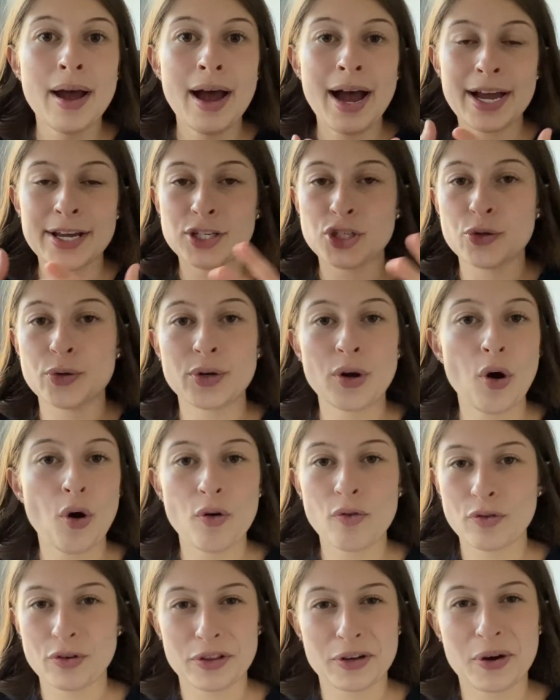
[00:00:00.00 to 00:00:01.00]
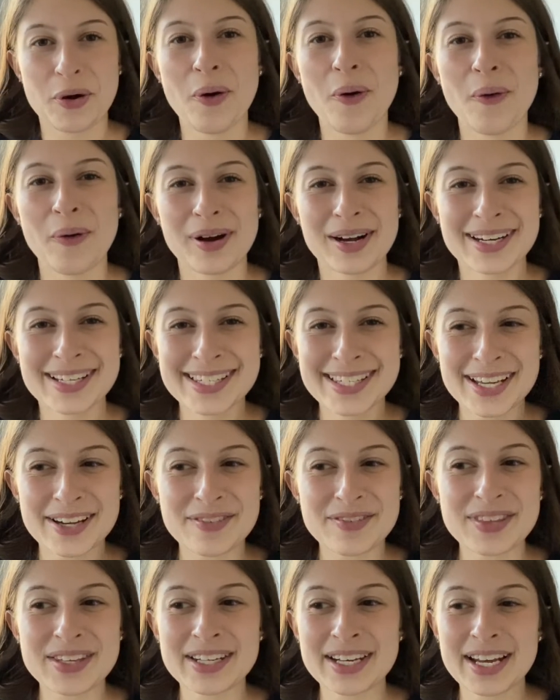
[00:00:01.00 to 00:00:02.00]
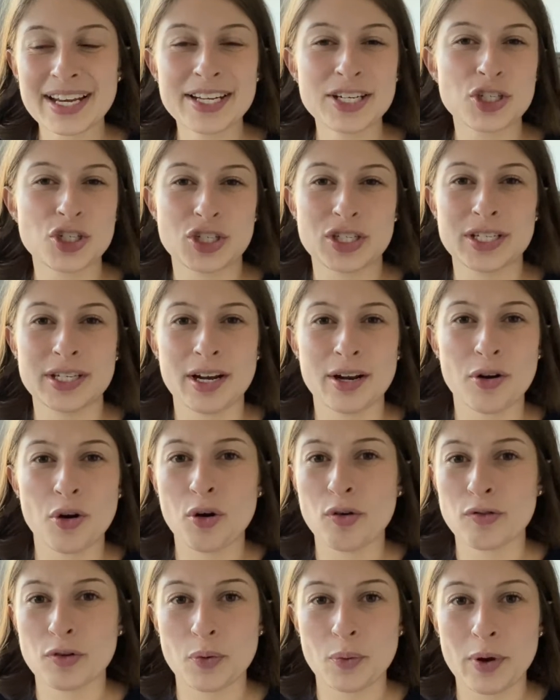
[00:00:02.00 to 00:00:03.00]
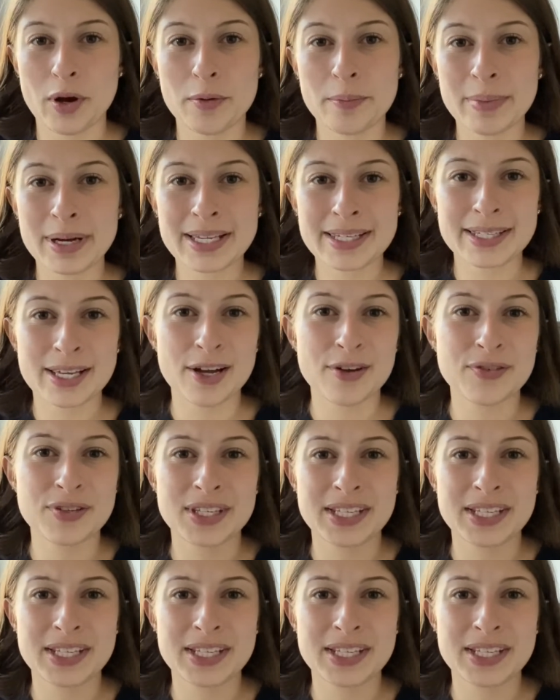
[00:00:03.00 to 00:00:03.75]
I do it over the course of the night just to not overwhelm myself,